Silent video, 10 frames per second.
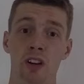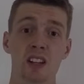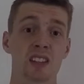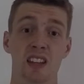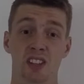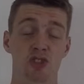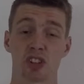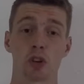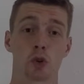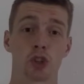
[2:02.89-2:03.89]
race, is
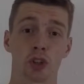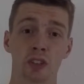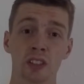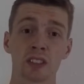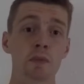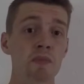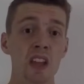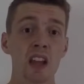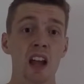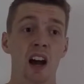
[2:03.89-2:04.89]
just go shirtless.
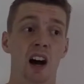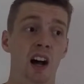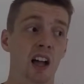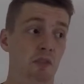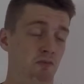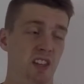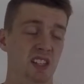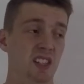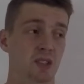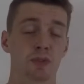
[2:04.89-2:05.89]

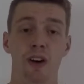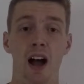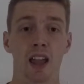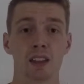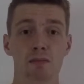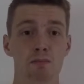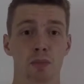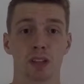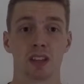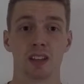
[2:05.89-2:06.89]
This is fine
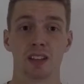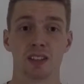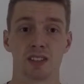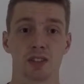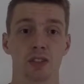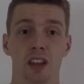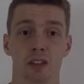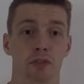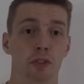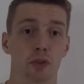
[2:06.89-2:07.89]
because
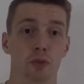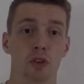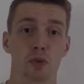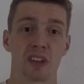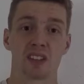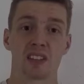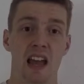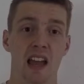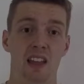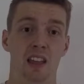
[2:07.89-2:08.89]
if you don't get
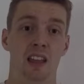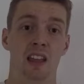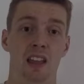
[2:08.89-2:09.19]
snagged